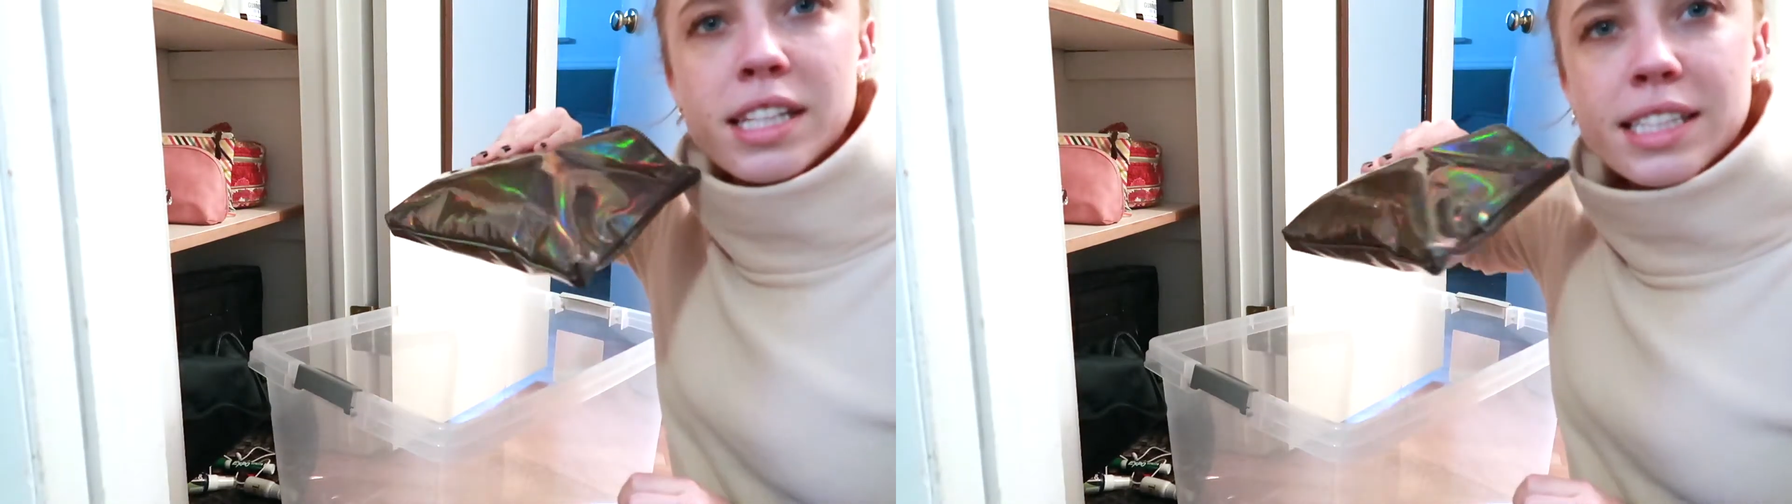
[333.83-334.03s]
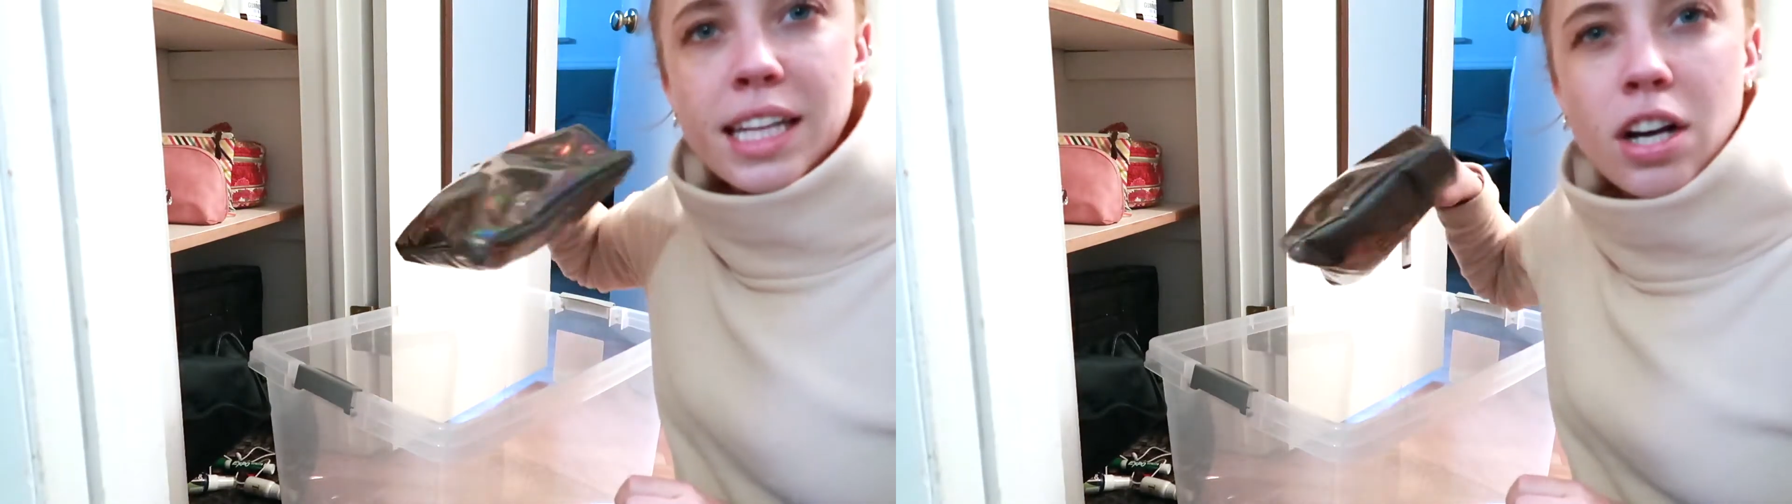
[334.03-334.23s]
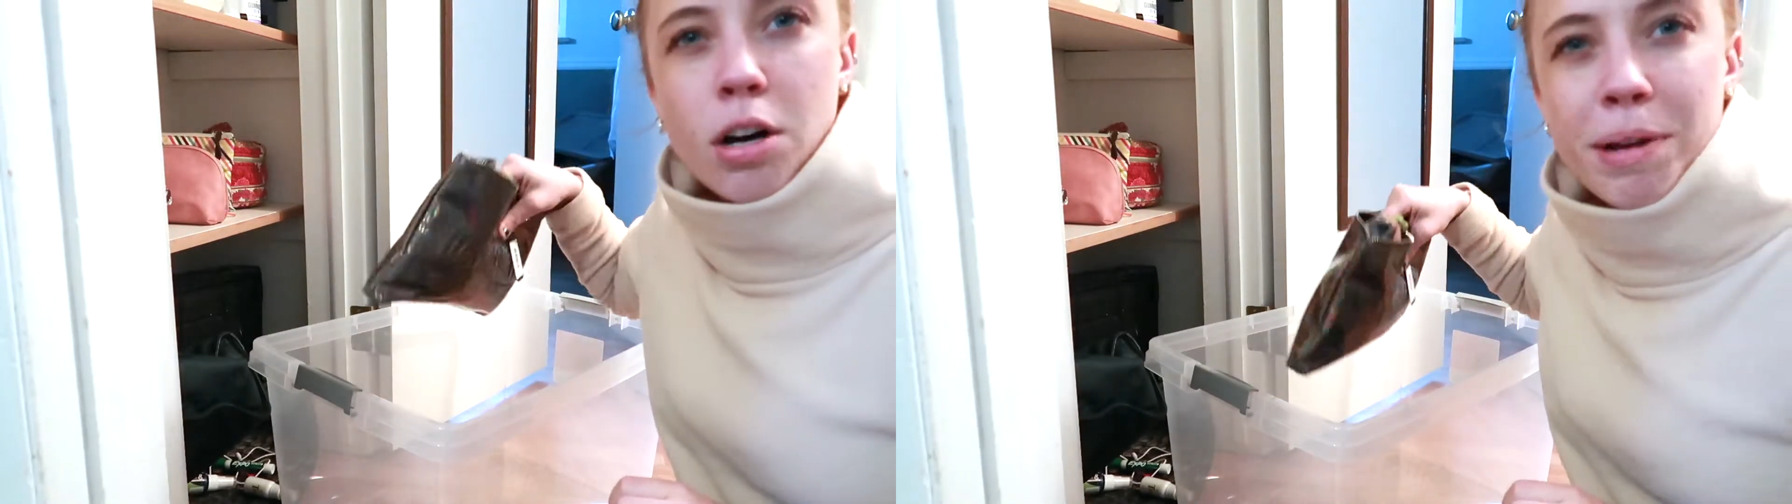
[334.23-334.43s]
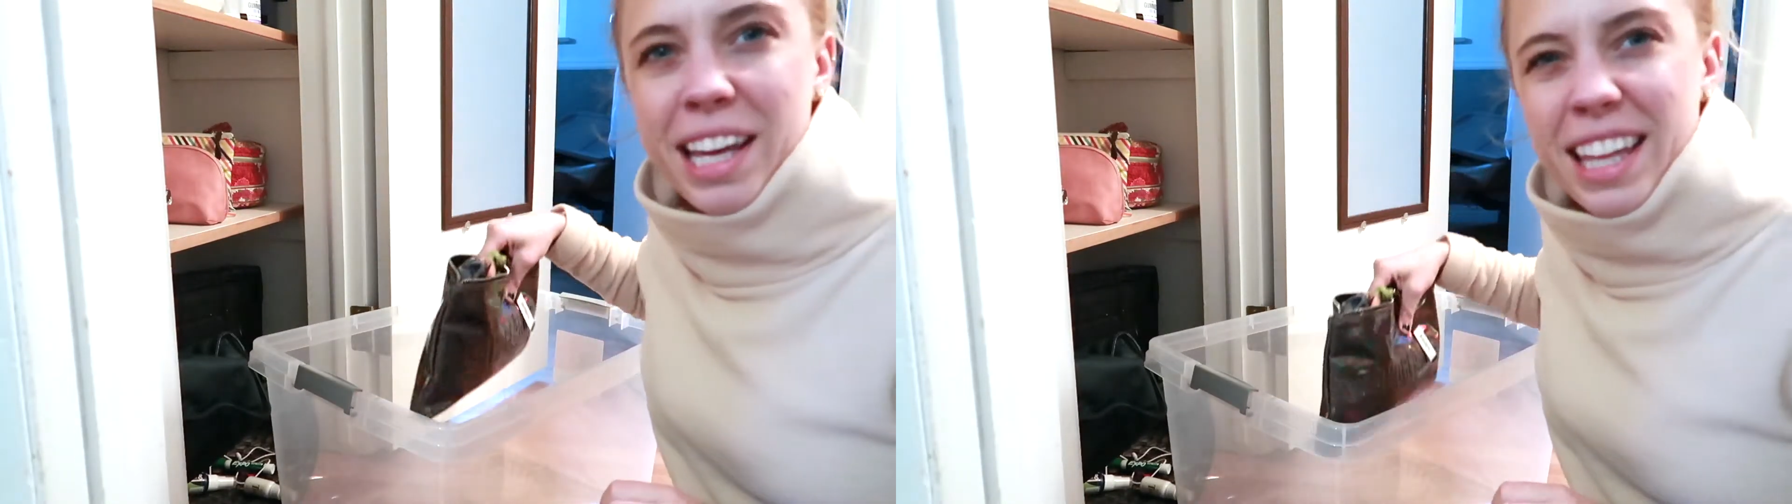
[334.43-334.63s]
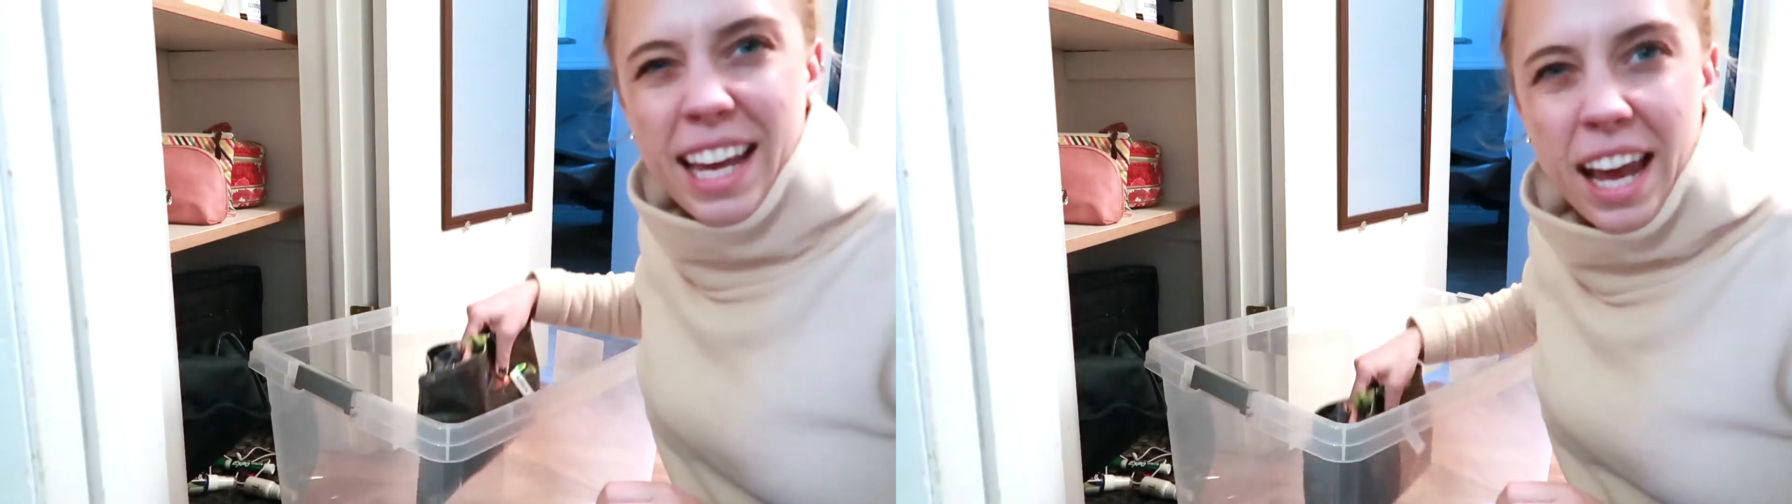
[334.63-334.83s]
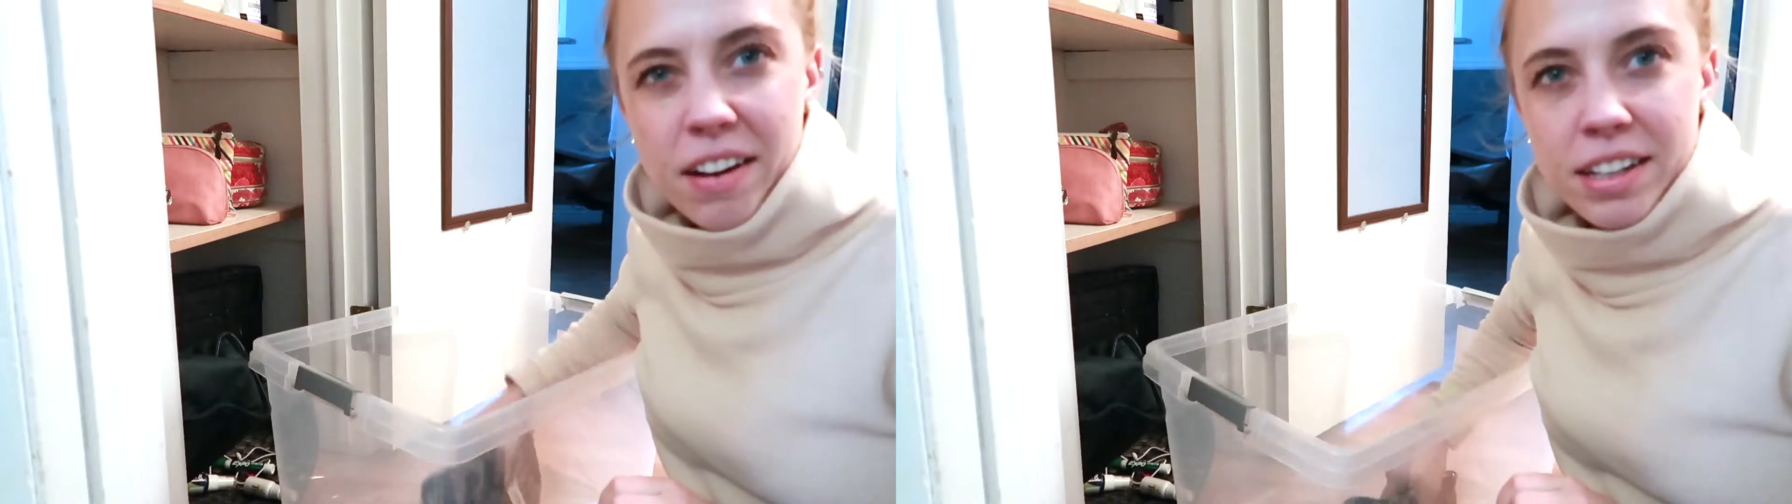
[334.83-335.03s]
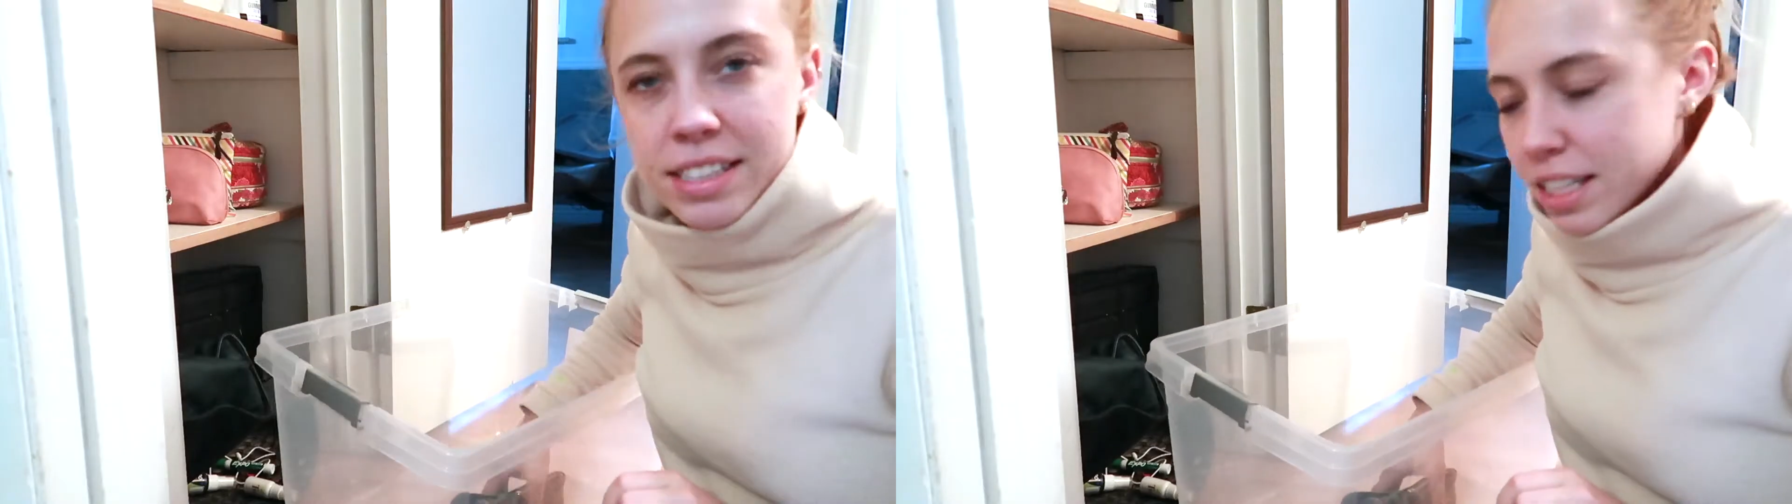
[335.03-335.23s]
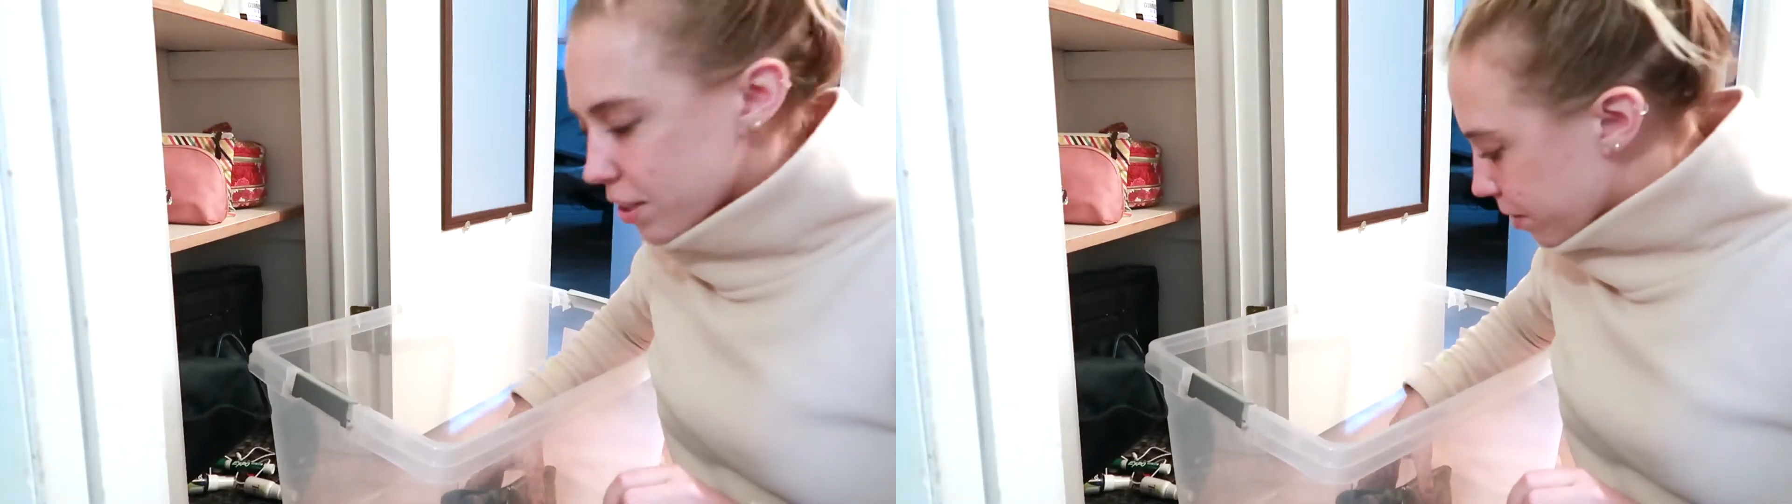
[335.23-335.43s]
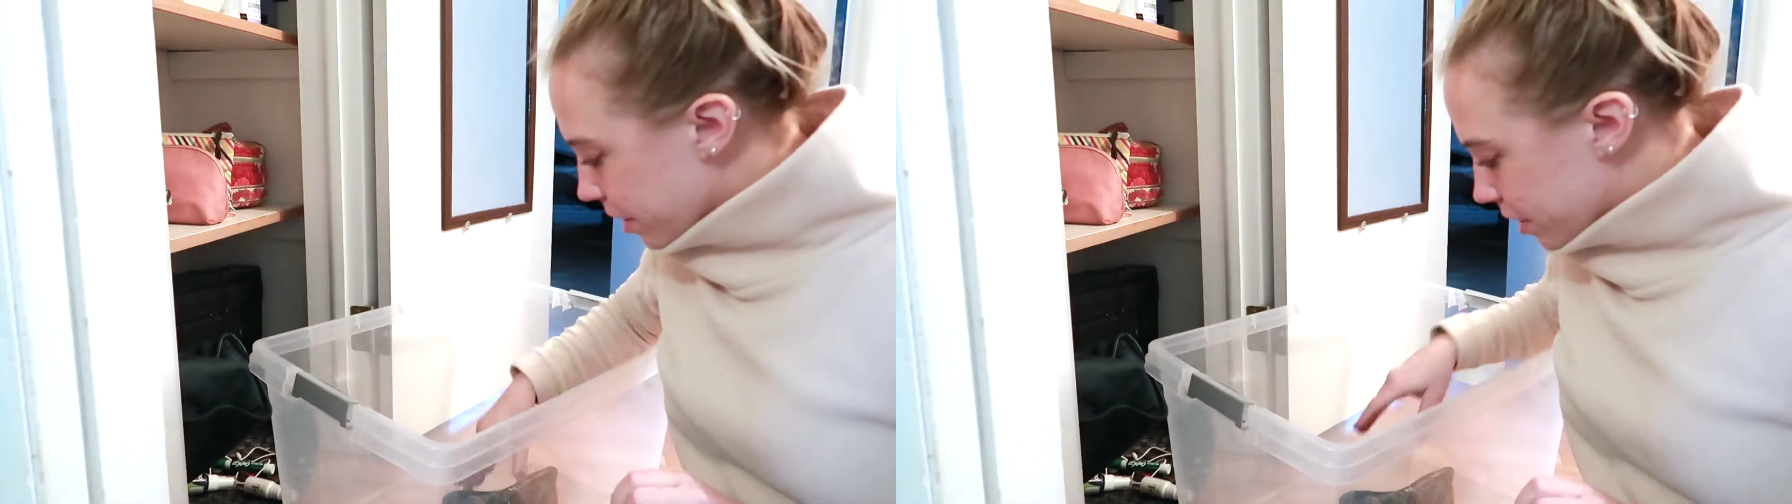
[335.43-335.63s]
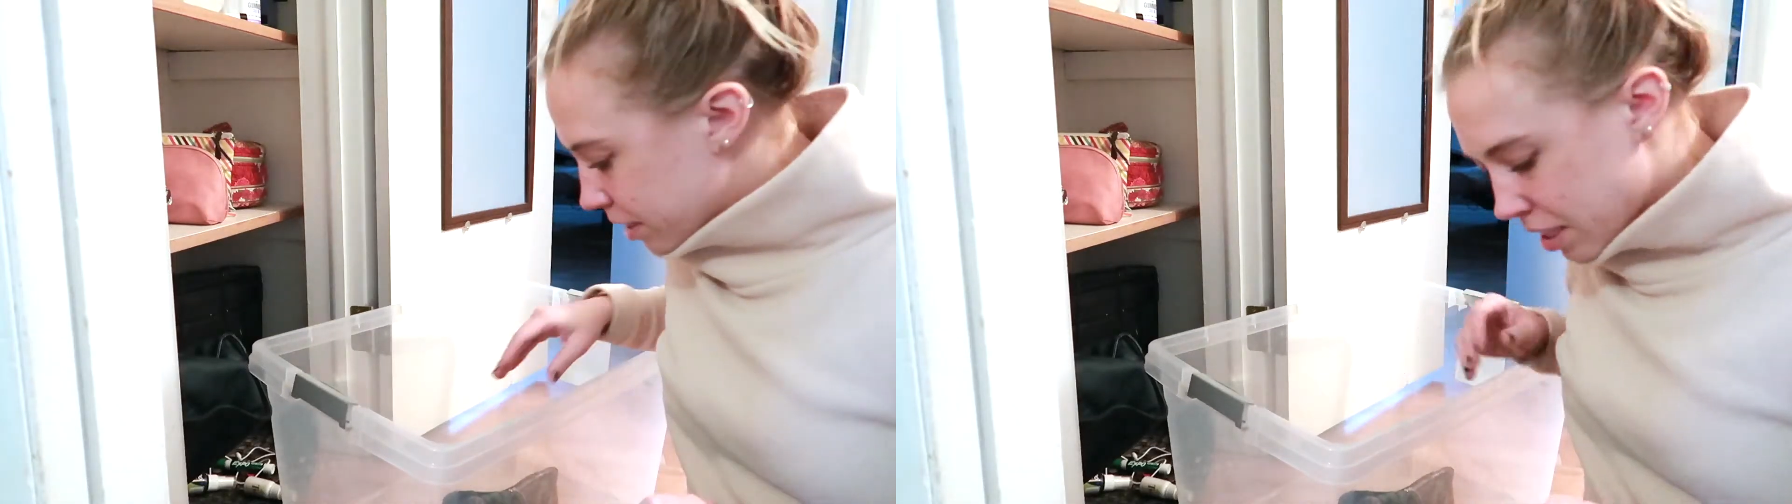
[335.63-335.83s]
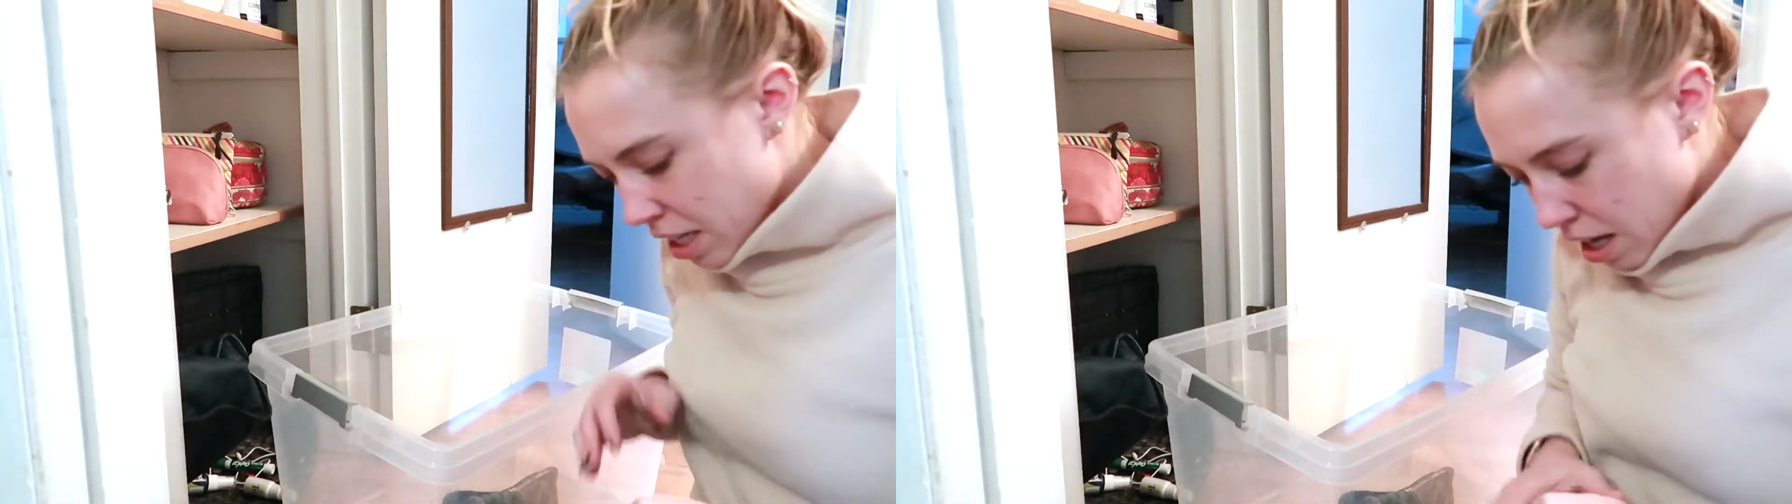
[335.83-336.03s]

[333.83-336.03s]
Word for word: is like all my like hair accessories.